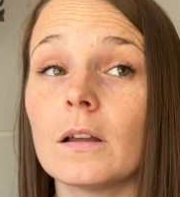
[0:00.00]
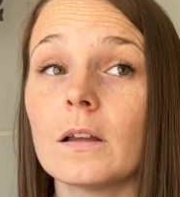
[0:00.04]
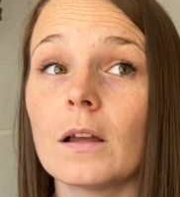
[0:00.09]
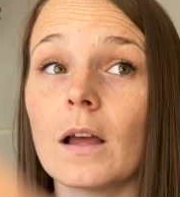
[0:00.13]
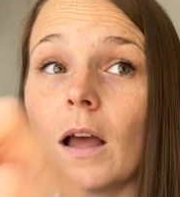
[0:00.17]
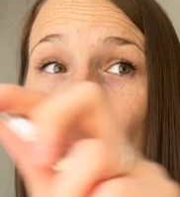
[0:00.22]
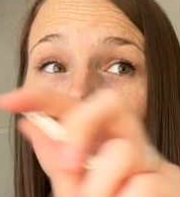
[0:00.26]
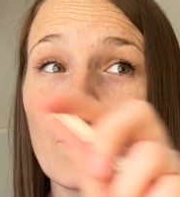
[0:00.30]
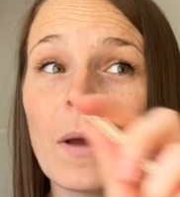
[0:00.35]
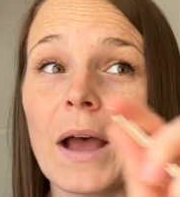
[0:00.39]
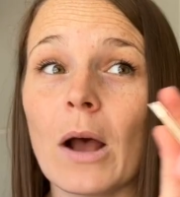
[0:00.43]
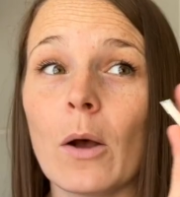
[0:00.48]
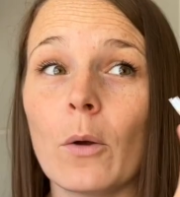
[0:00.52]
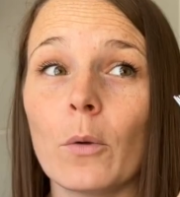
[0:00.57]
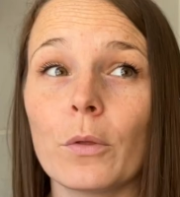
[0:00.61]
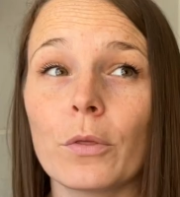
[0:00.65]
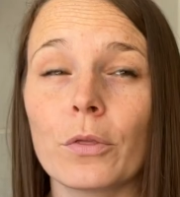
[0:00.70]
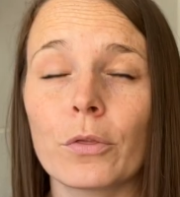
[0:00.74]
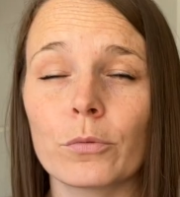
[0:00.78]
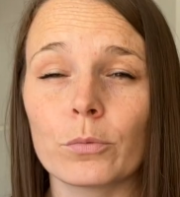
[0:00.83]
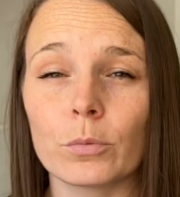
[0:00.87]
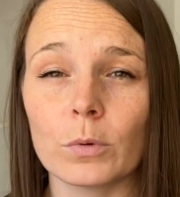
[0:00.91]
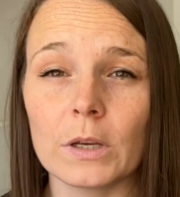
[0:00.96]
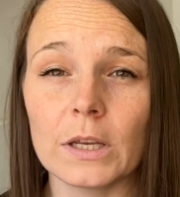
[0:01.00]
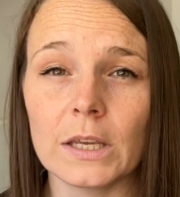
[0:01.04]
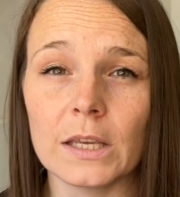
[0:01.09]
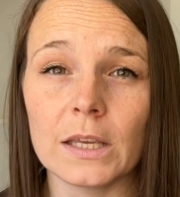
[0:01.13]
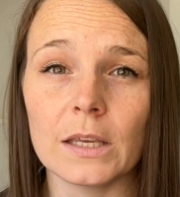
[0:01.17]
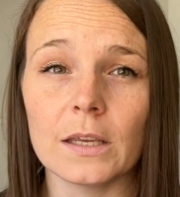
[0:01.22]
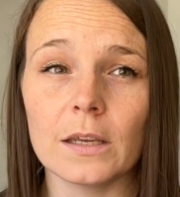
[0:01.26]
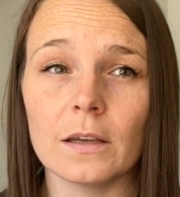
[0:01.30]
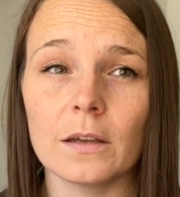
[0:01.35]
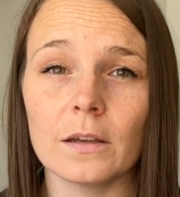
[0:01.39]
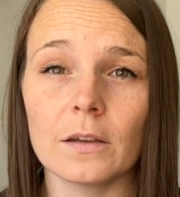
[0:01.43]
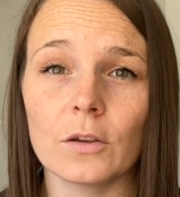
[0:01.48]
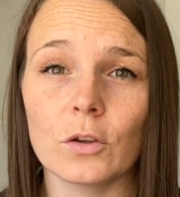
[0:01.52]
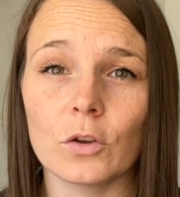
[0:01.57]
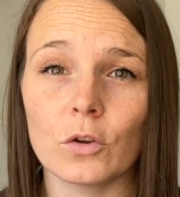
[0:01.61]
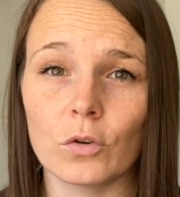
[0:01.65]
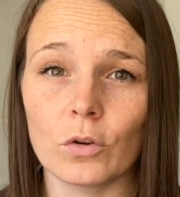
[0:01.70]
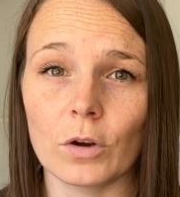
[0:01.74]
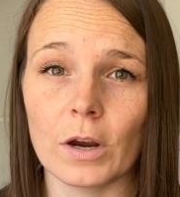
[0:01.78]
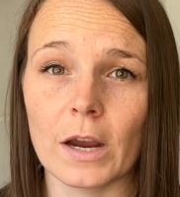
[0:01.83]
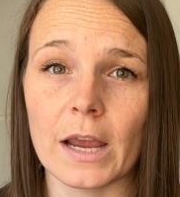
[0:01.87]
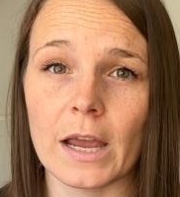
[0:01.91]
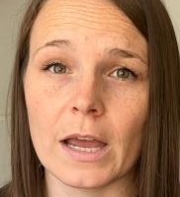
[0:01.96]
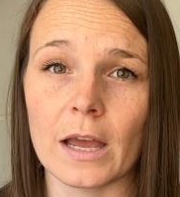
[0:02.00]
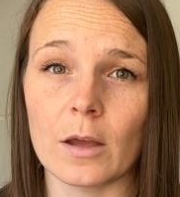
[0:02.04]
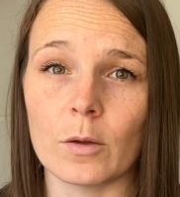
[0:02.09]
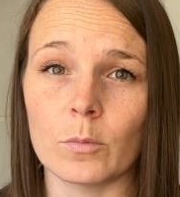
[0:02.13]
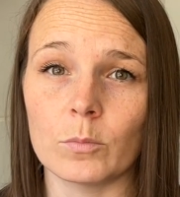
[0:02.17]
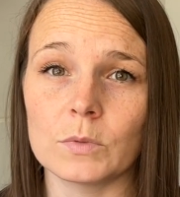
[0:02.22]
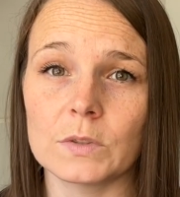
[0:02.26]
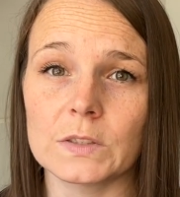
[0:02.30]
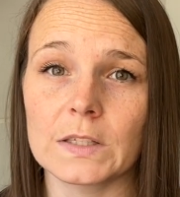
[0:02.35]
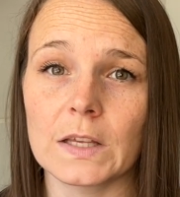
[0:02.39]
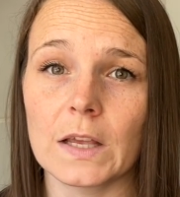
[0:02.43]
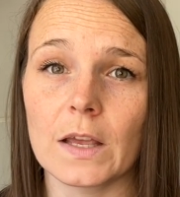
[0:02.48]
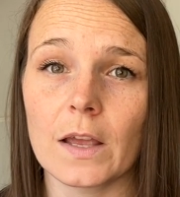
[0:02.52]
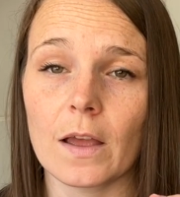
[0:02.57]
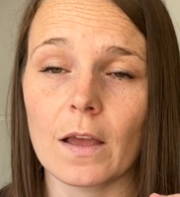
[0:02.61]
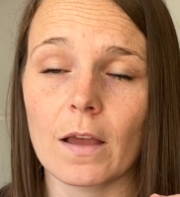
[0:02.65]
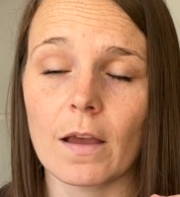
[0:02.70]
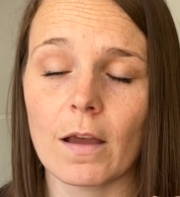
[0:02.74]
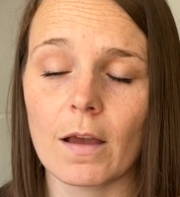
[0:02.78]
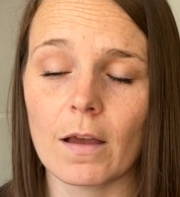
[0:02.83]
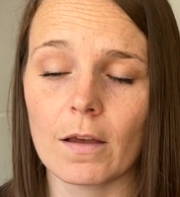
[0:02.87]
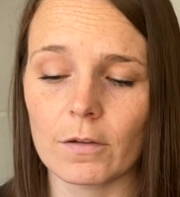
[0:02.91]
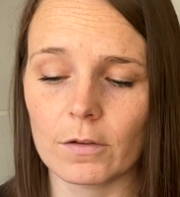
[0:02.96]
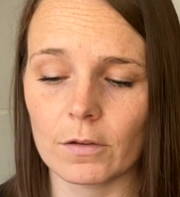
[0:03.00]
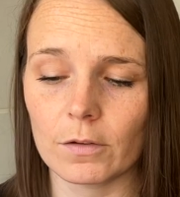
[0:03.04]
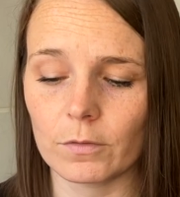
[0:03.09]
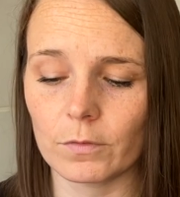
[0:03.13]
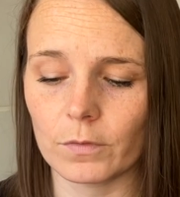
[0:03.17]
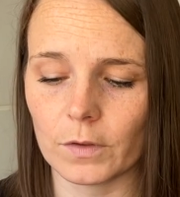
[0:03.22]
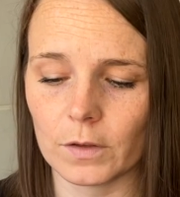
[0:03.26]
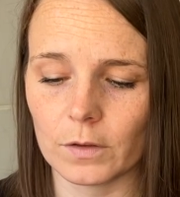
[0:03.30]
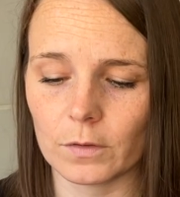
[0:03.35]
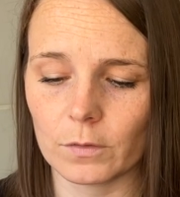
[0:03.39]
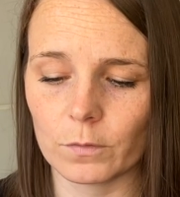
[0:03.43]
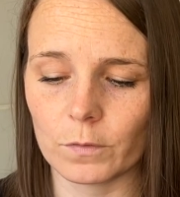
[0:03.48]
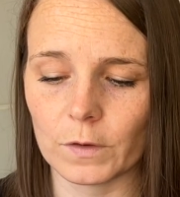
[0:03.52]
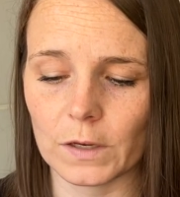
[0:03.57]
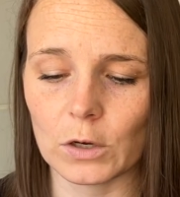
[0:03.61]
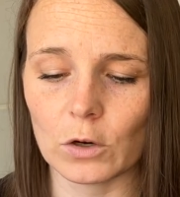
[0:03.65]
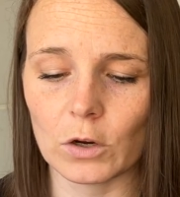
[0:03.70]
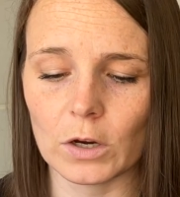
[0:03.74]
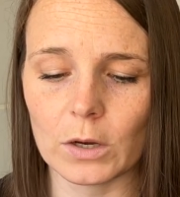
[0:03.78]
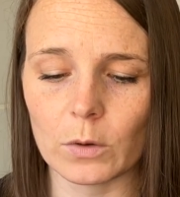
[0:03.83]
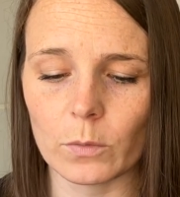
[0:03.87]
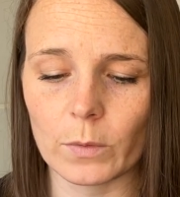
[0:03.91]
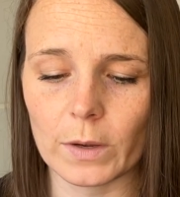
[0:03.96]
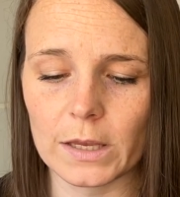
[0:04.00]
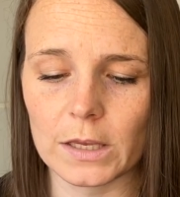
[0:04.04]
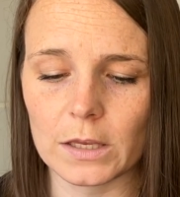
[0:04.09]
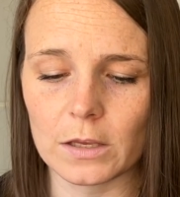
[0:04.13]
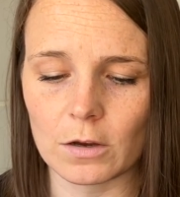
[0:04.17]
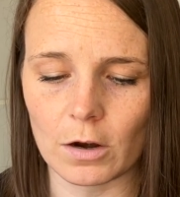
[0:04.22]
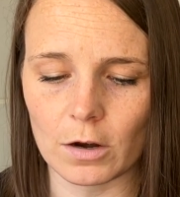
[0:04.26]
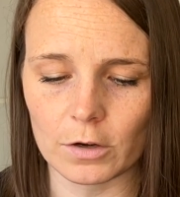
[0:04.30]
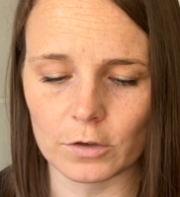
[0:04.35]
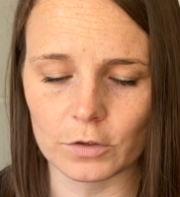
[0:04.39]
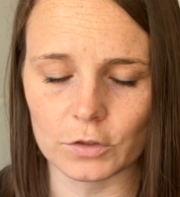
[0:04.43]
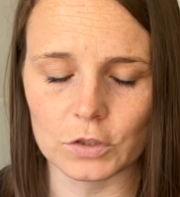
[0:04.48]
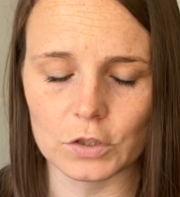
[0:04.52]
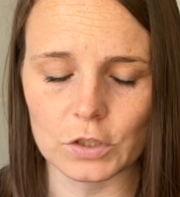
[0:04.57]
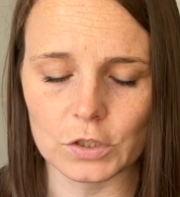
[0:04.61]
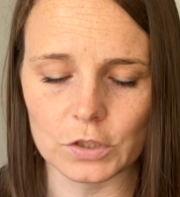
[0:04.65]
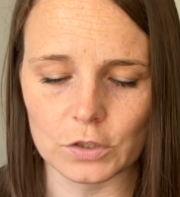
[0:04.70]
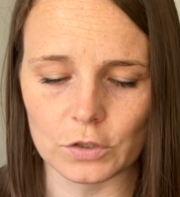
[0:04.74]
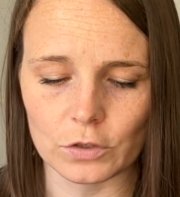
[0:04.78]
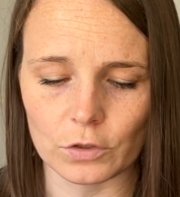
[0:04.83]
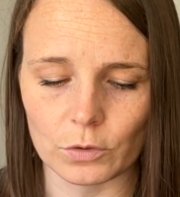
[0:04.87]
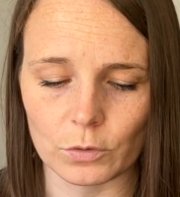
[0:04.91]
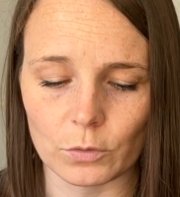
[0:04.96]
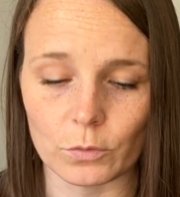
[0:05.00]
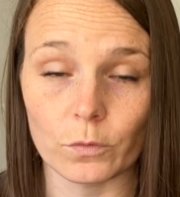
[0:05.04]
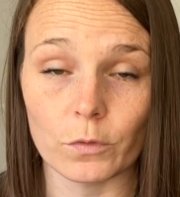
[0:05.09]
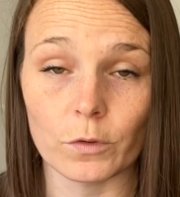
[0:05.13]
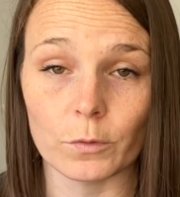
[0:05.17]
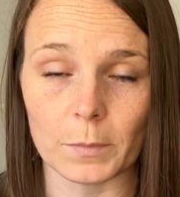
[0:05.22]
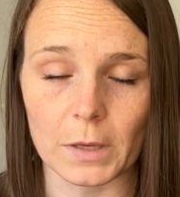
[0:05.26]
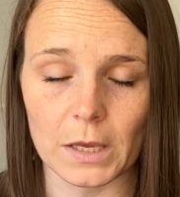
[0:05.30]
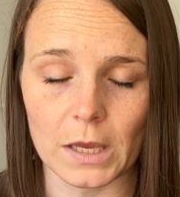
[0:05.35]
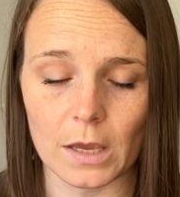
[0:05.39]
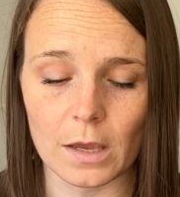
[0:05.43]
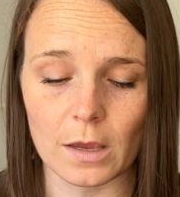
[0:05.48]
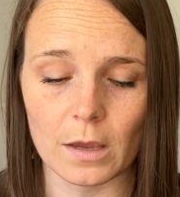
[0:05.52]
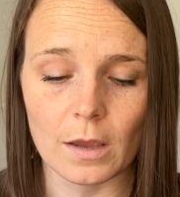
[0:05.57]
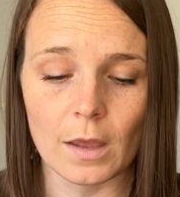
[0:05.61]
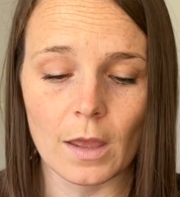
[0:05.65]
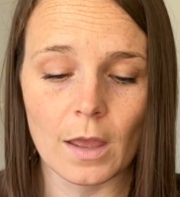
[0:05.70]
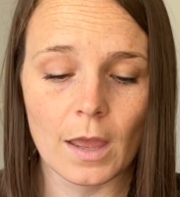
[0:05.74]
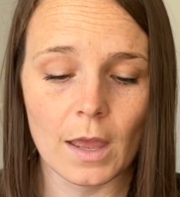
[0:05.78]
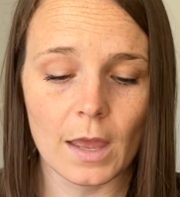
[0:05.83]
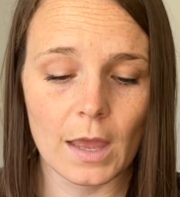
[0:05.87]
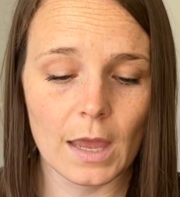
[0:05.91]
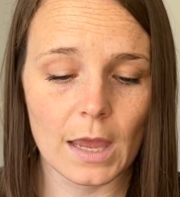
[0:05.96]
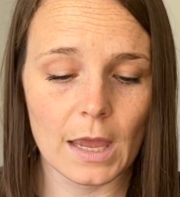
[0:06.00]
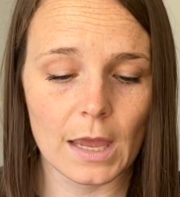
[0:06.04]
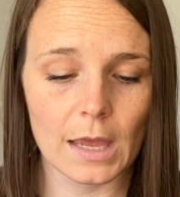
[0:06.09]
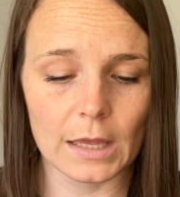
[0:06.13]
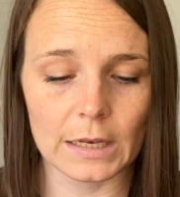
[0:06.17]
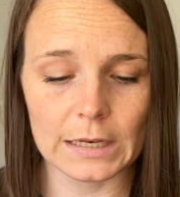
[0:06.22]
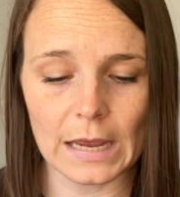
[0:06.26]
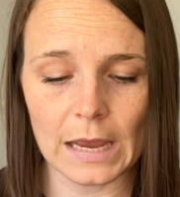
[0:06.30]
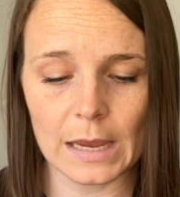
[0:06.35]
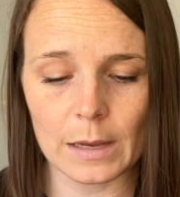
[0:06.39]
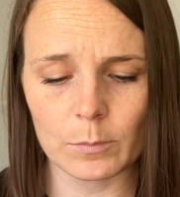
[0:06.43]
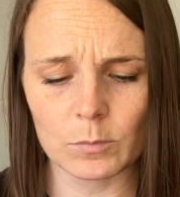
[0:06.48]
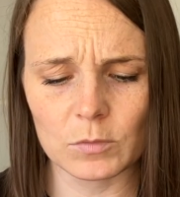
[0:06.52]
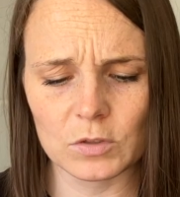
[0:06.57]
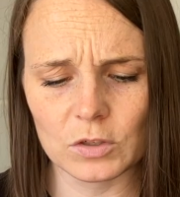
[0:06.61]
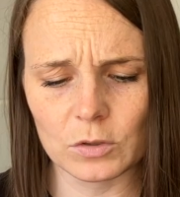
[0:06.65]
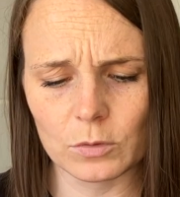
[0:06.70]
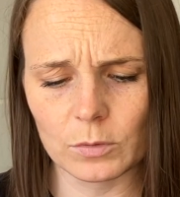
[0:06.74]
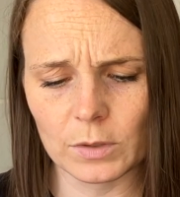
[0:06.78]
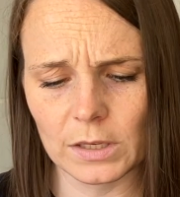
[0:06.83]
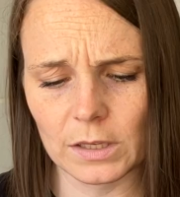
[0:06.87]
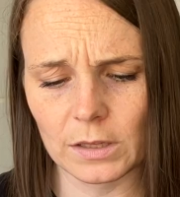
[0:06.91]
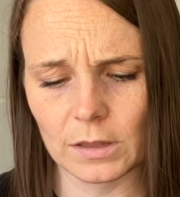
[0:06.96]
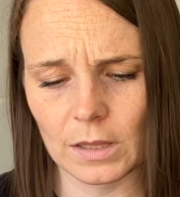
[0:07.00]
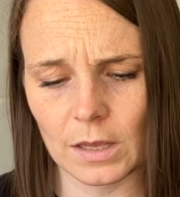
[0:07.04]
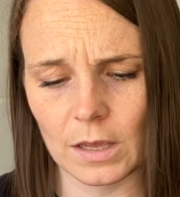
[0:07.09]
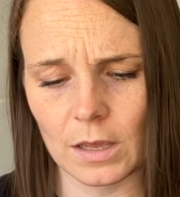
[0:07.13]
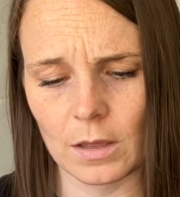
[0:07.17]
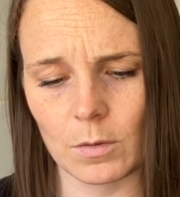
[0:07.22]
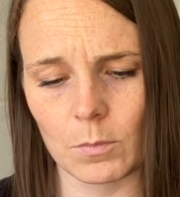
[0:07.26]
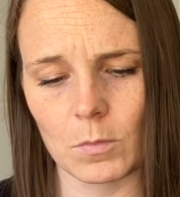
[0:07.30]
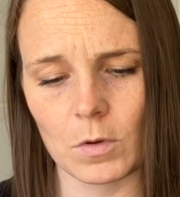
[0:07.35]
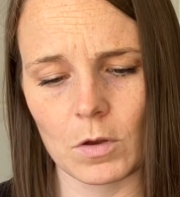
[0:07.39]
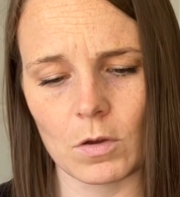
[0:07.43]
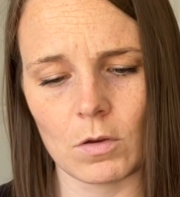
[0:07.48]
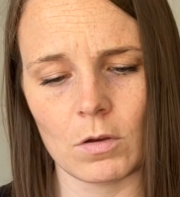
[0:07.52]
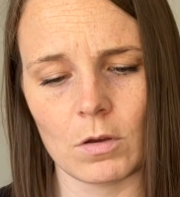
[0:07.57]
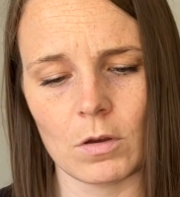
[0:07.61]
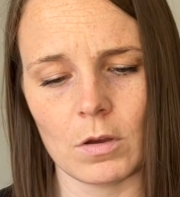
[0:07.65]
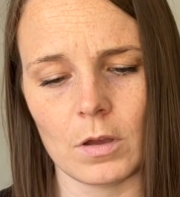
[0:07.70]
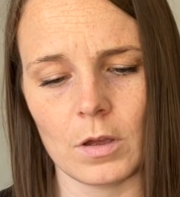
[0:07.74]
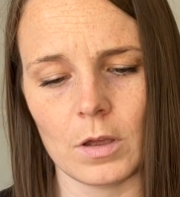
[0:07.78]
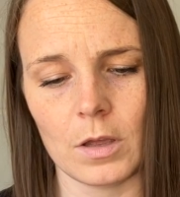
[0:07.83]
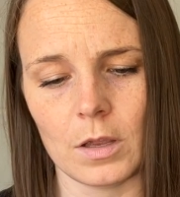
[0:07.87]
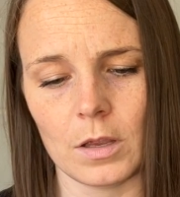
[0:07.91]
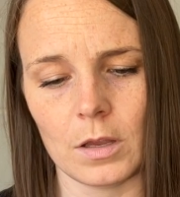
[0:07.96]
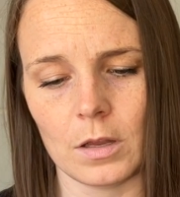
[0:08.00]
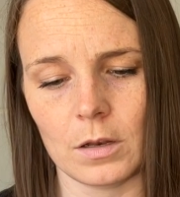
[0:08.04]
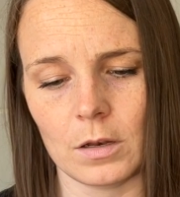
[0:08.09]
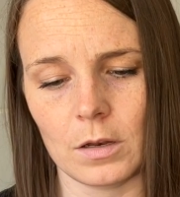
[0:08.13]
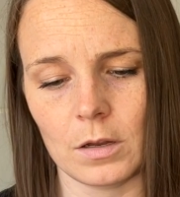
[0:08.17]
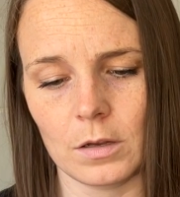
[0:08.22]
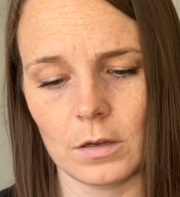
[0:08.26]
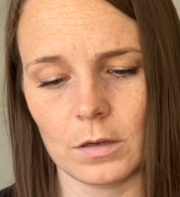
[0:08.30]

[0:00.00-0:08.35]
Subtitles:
about 3 grams of fingering weight yarn to do for me, and I'm doing them on